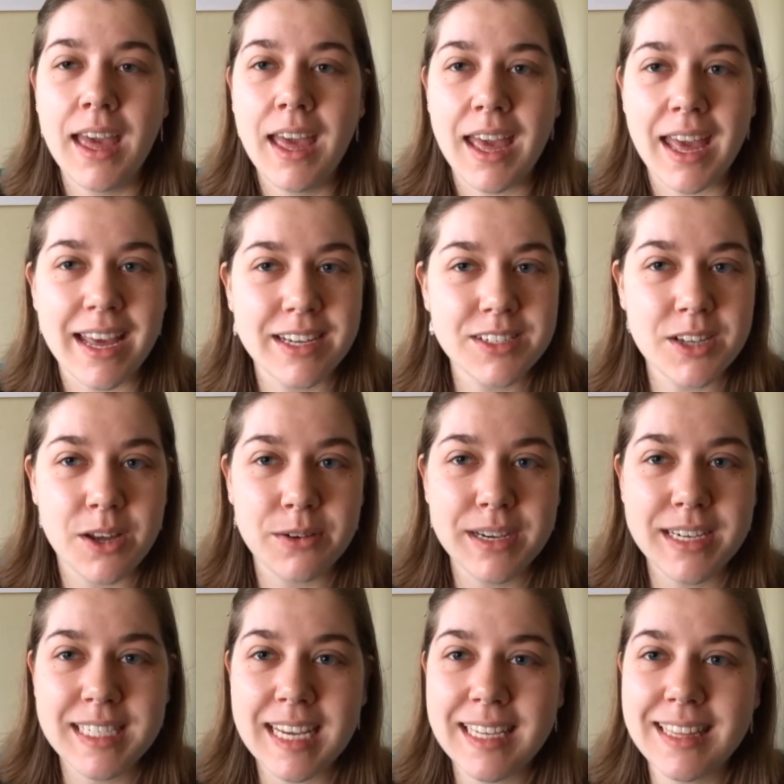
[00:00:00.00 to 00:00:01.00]
As
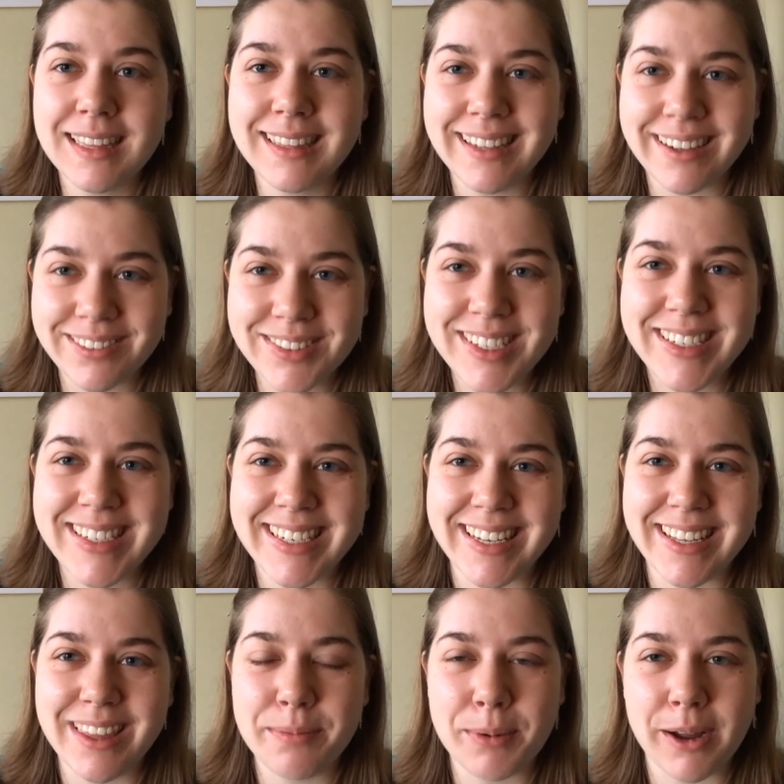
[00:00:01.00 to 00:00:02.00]
always, I'd love to see
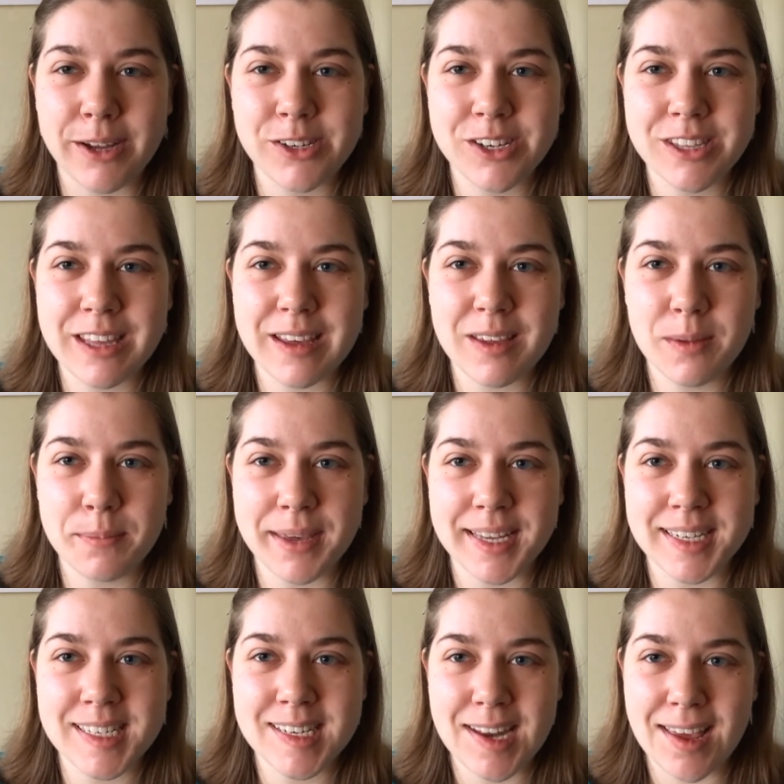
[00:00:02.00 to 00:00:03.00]
the project that you made
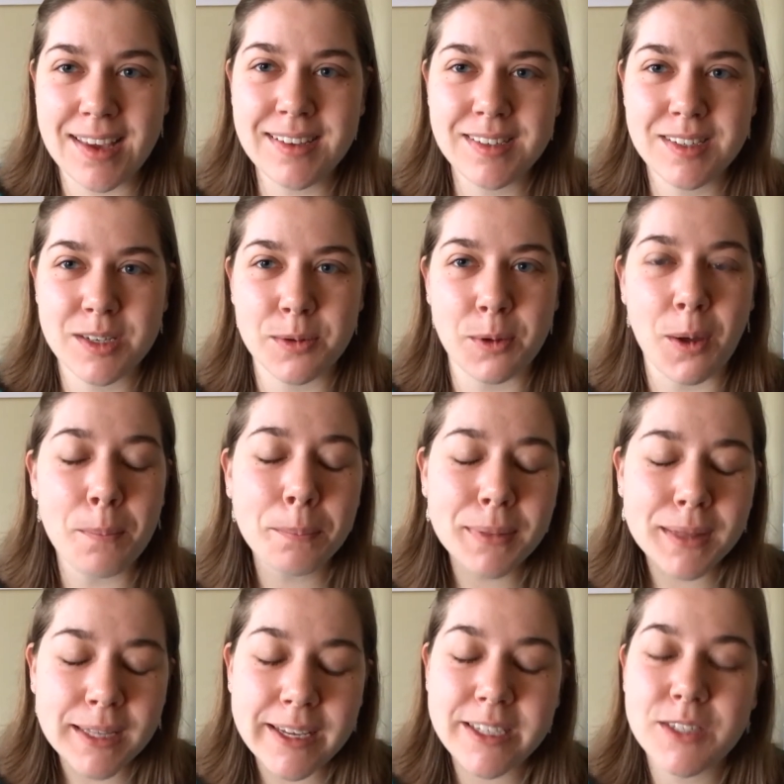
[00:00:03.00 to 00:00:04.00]
today, so
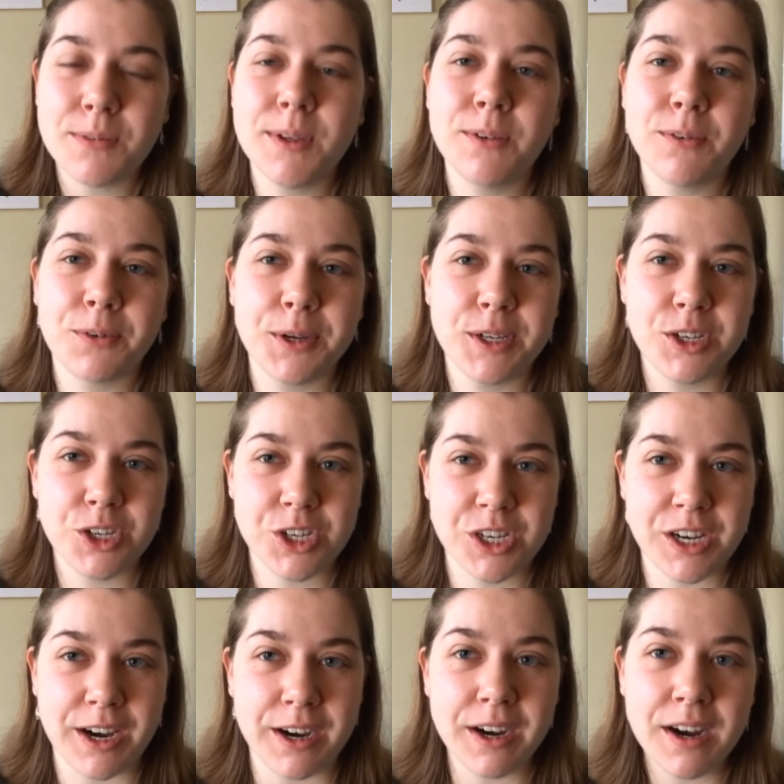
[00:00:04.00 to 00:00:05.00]
please feel free to
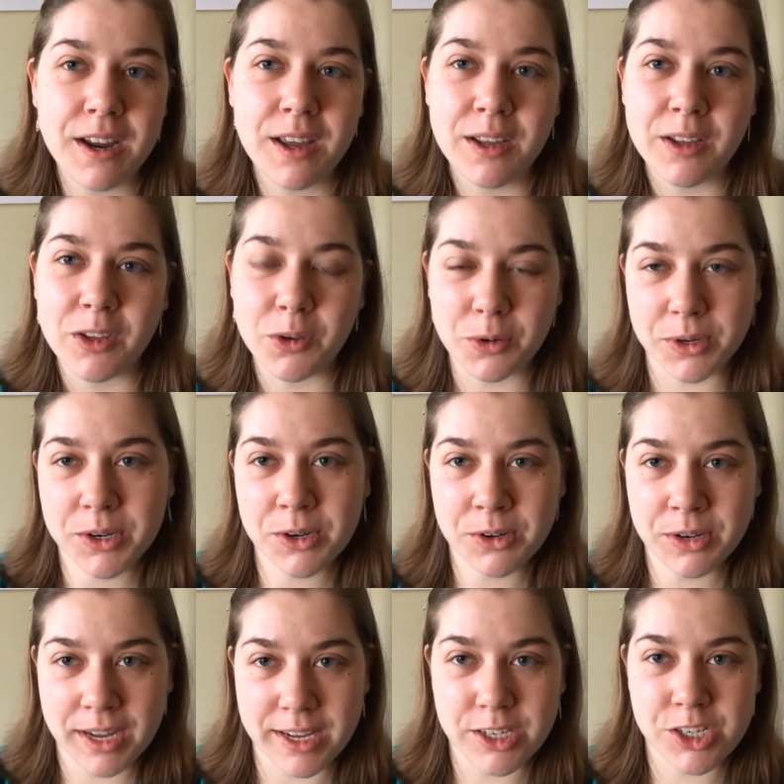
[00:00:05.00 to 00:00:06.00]
share your
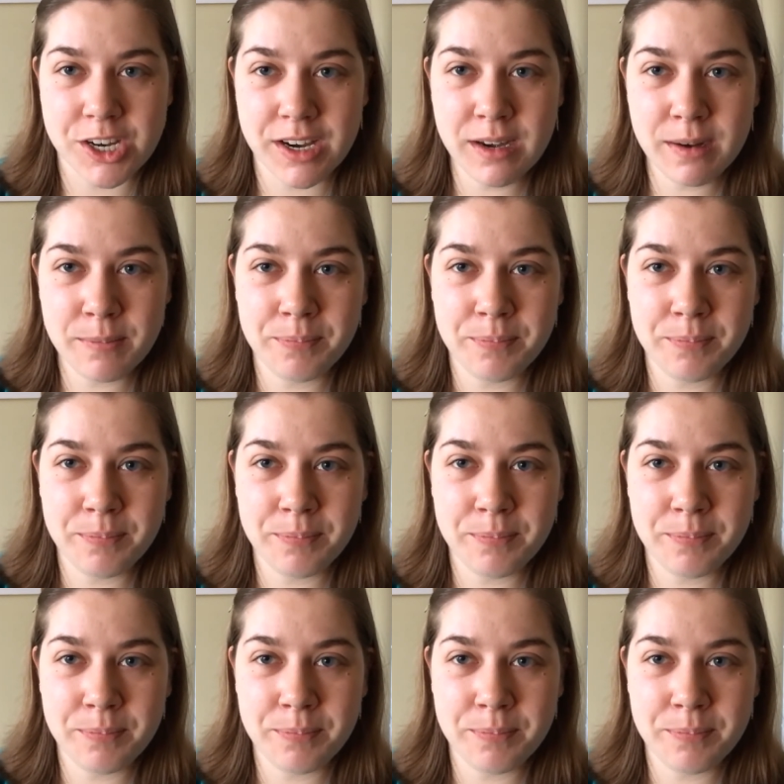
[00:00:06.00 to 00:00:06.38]
creation.